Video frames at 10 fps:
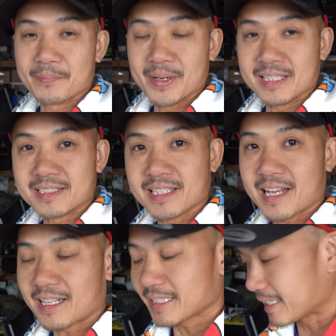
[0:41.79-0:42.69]
But
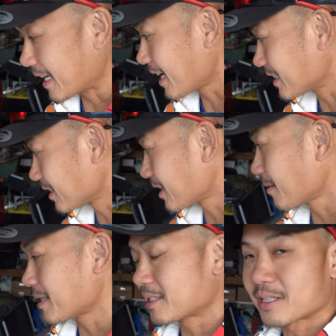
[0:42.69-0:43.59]
yeah, it's
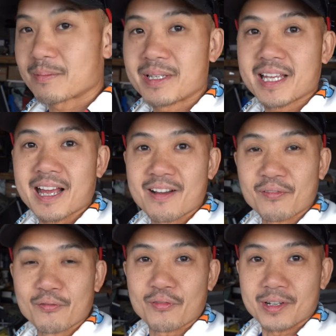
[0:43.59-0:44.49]
gonna be a
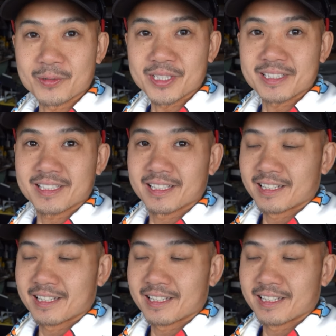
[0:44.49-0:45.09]
fun one.